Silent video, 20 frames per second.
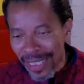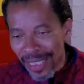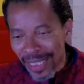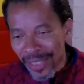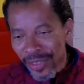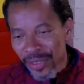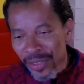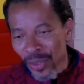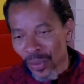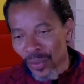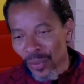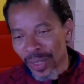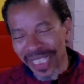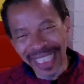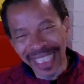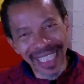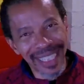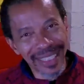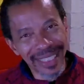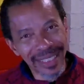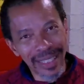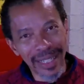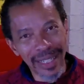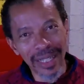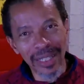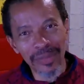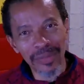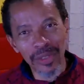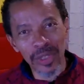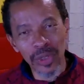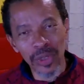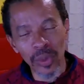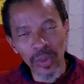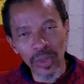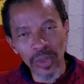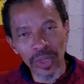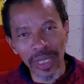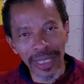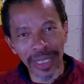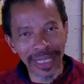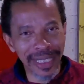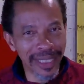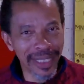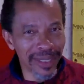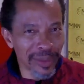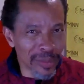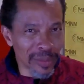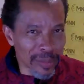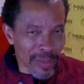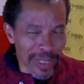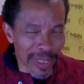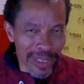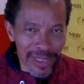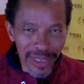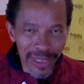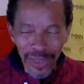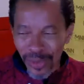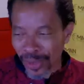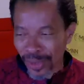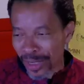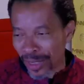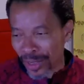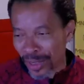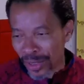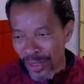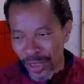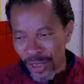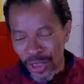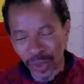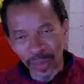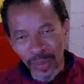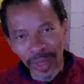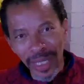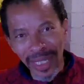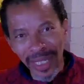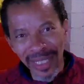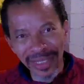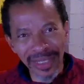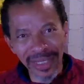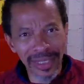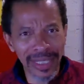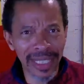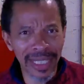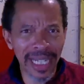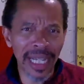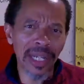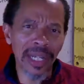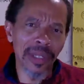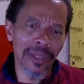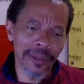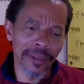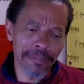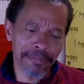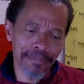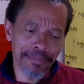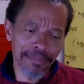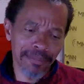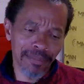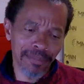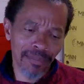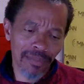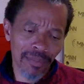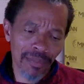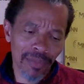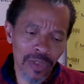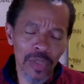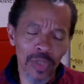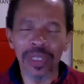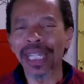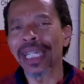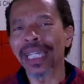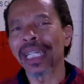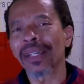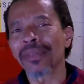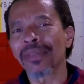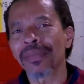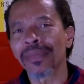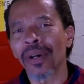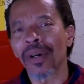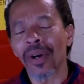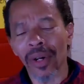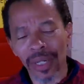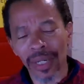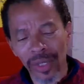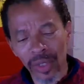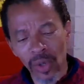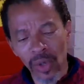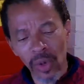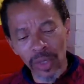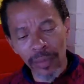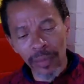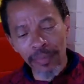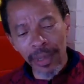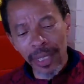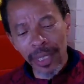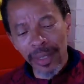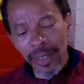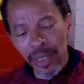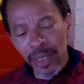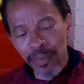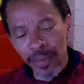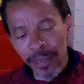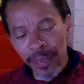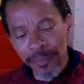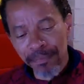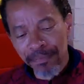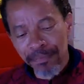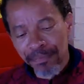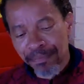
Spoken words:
So he got tired of his soldiers like getting arrested or getting DUIs. He said, hey look, you can't have hard alcohol in the barracks, but